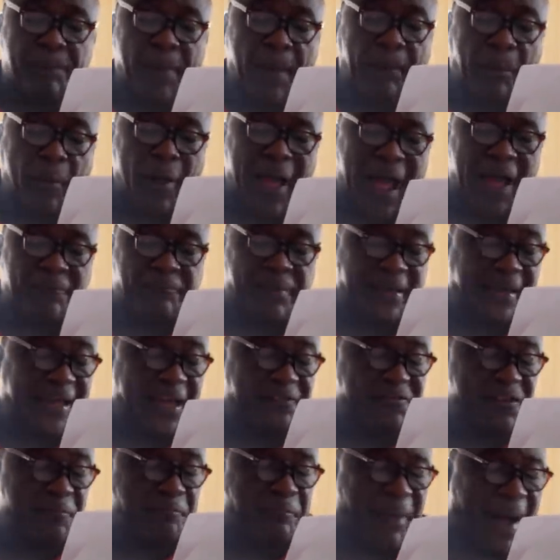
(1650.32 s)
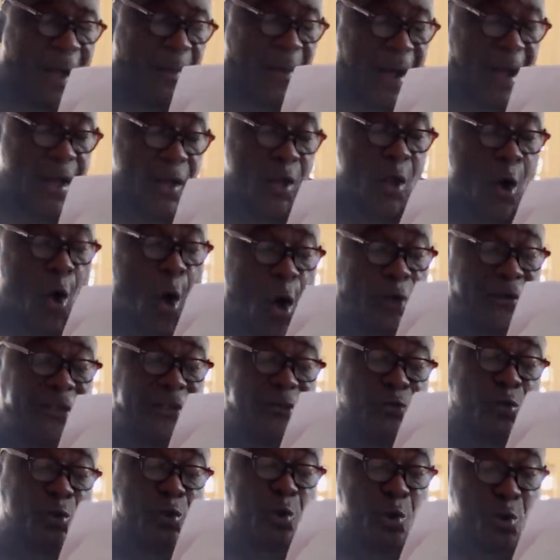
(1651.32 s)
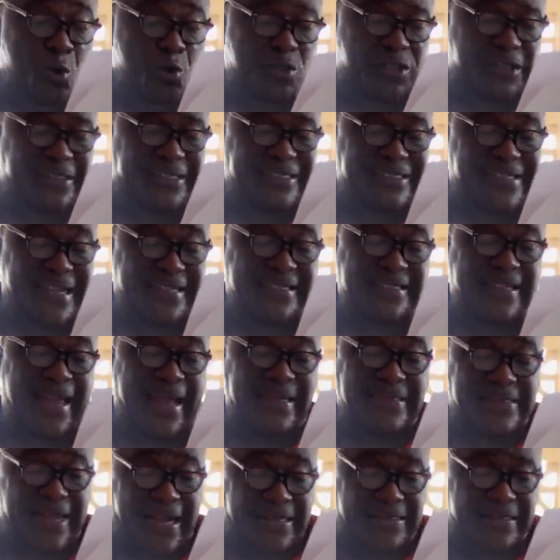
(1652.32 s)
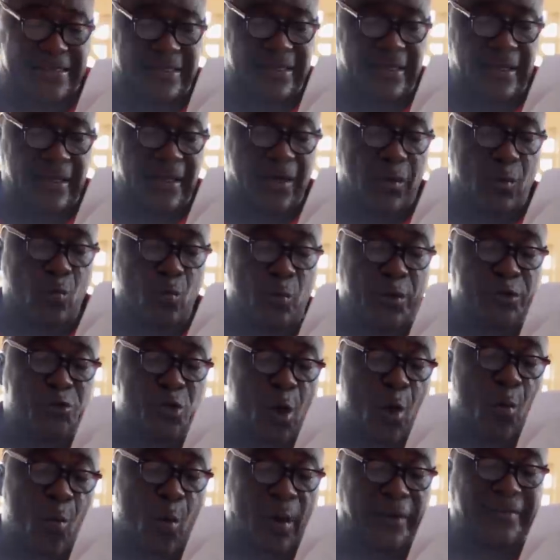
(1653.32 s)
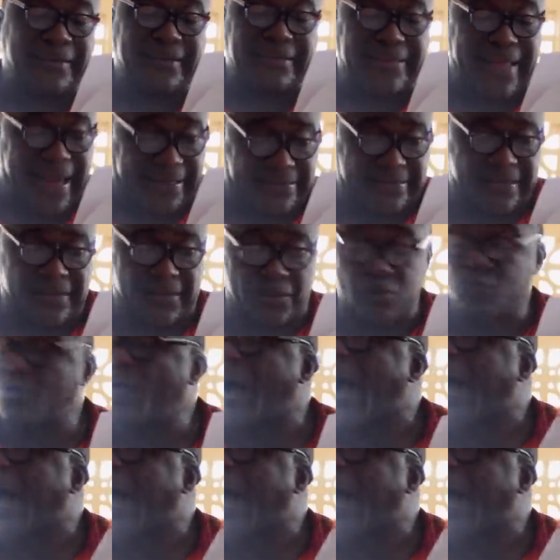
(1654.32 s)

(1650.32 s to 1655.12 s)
people have been given power only to lose it just like that. We don't want that to